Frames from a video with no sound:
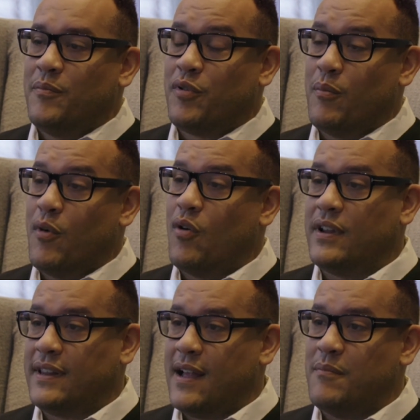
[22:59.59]

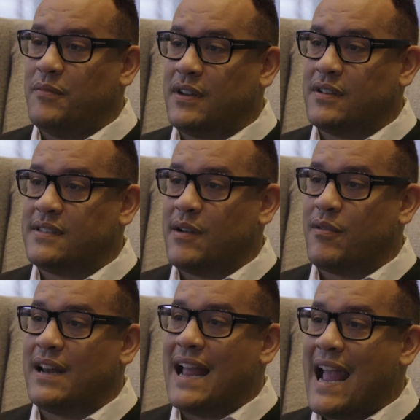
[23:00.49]
promoting them because they
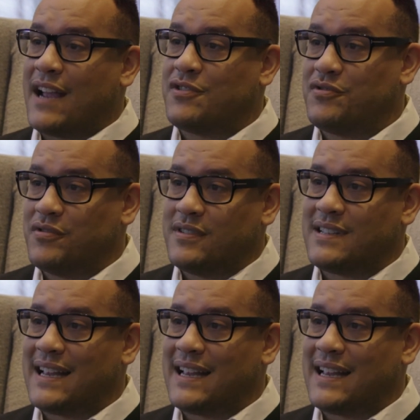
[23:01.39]
were an extras